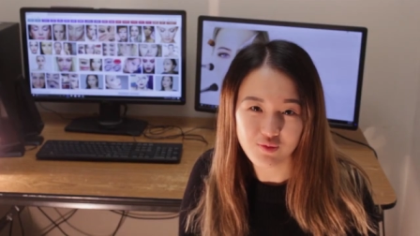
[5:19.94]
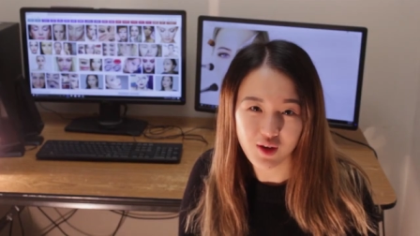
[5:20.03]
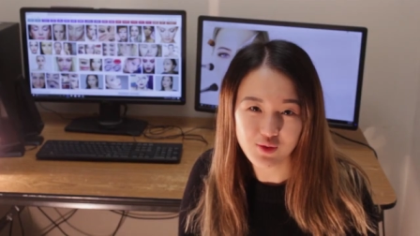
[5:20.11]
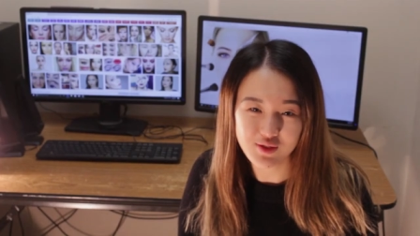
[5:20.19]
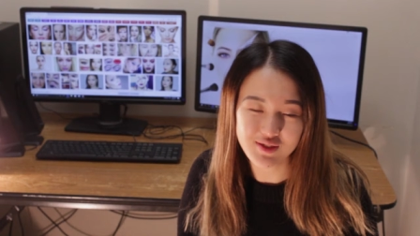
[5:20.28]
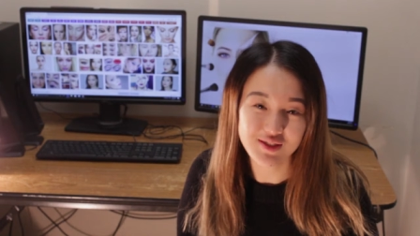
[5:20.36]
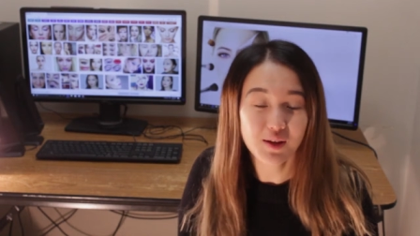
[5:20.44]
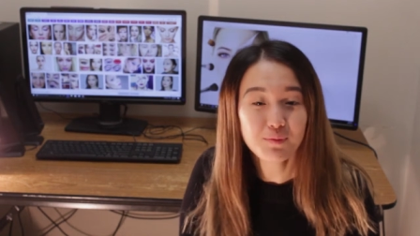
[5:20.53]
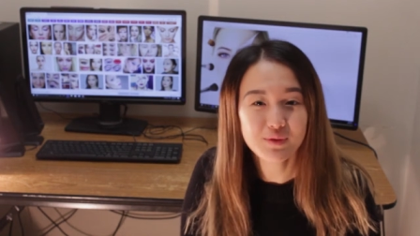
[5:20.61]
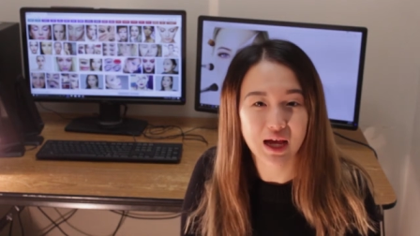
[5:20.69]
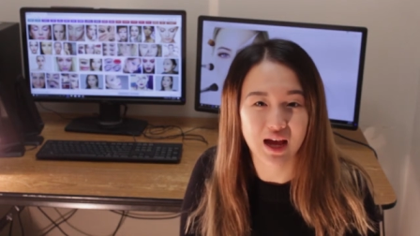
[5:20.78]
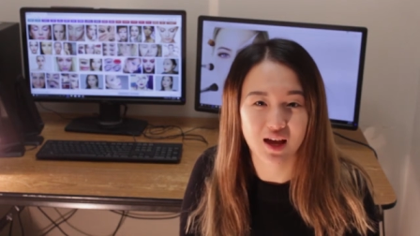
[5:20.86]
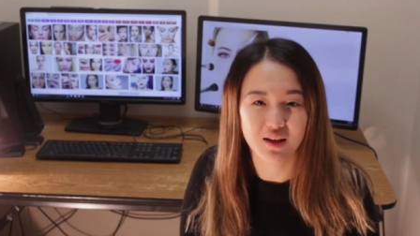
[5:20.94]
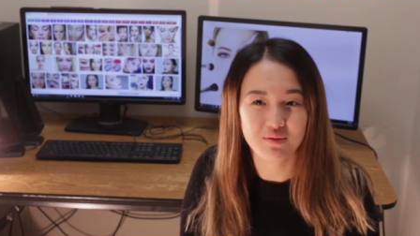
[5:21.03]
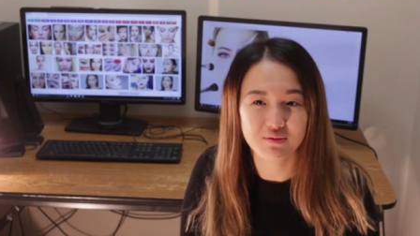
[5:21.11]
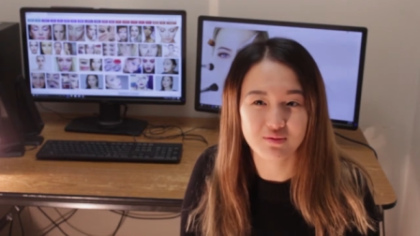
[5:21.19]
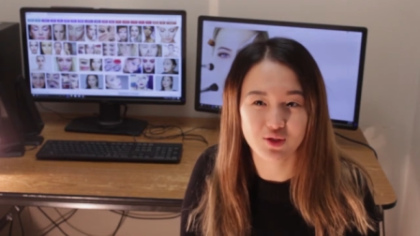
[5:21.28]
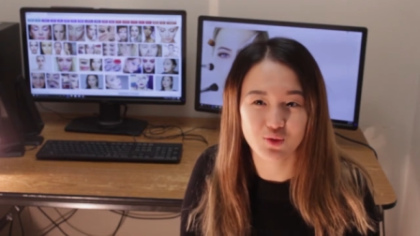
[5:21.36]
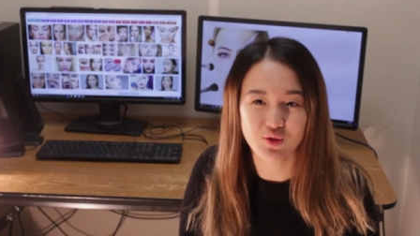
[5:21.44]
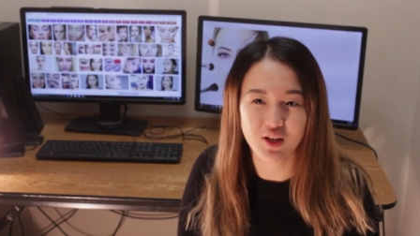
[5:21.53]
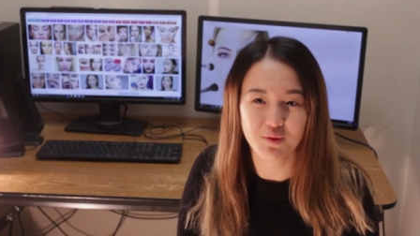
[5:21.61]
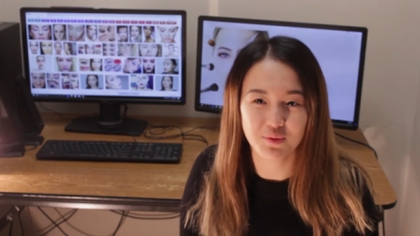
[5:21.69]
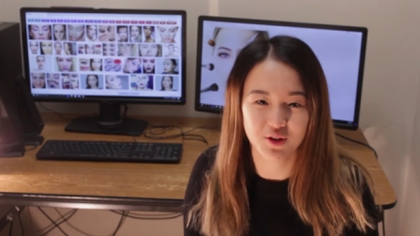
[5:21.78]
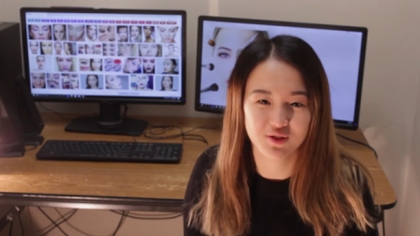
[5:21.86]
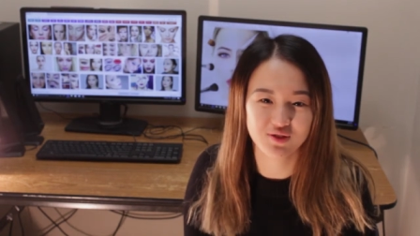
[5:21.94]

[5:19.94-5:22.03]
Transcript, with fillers: I would say sometime you will compare